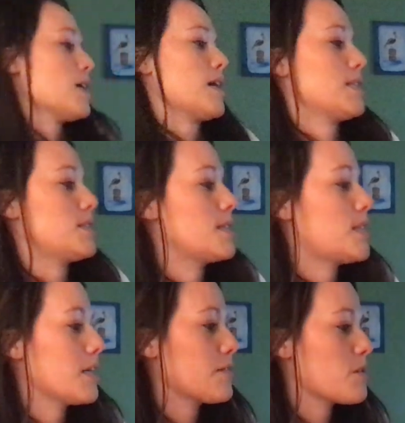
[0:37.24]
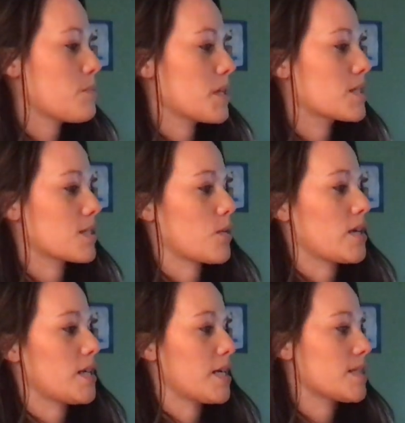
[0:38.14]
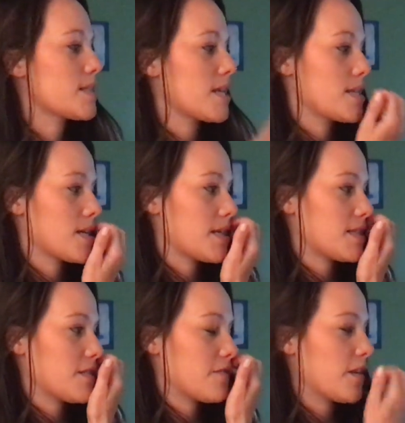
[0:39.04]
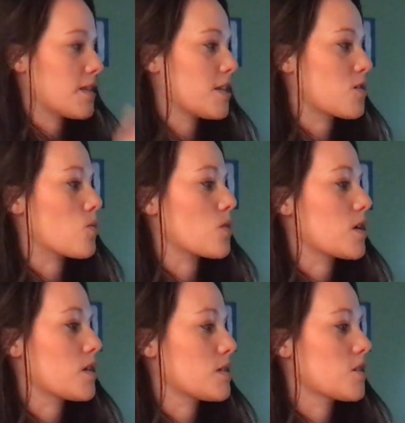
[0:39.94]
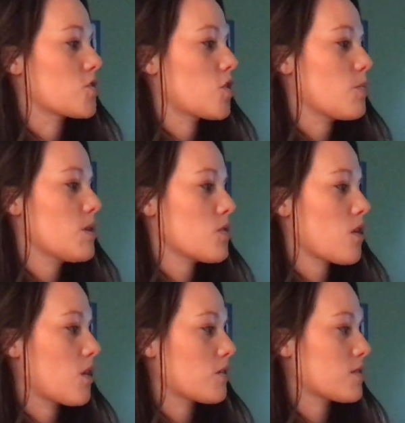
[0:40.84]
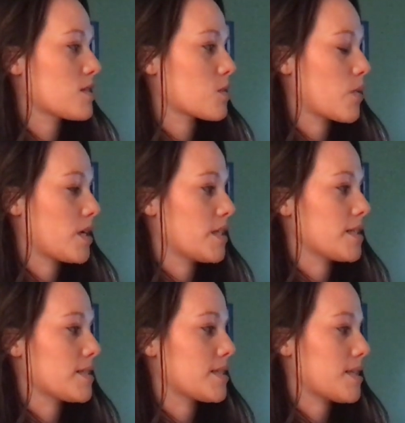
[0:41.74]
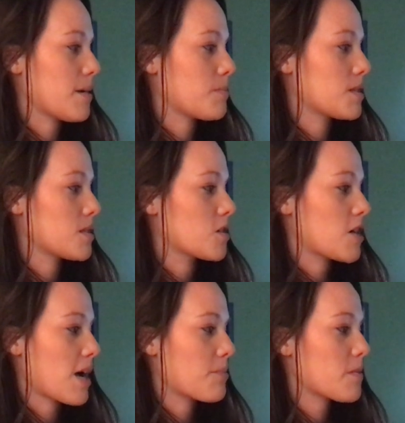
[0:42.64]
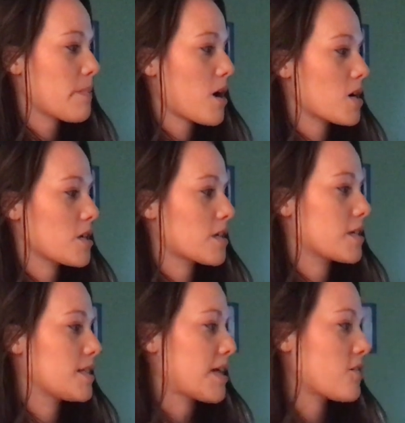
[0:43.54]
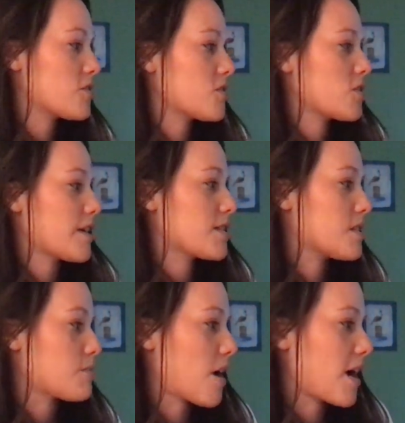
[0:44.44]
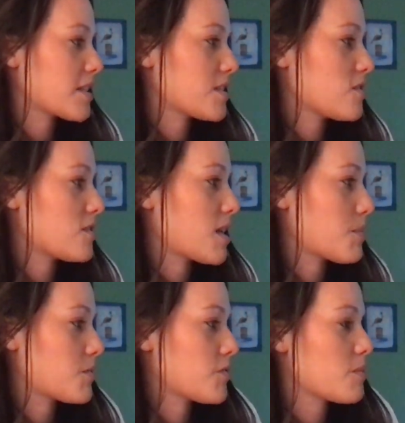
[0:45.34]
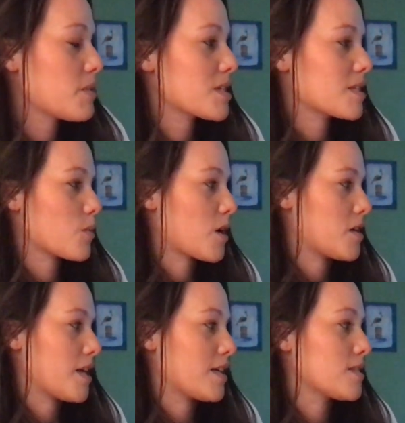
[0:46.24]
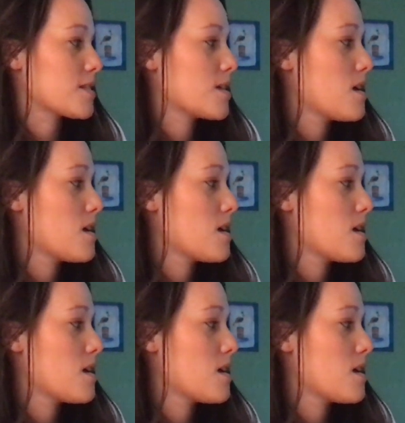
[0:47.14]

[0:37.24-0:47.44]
It's the day of the big square dance in nice and friendly corners. Toby will call out the square dance steps. Grab your partner, because now's your chance to practice your steps for the big square dance,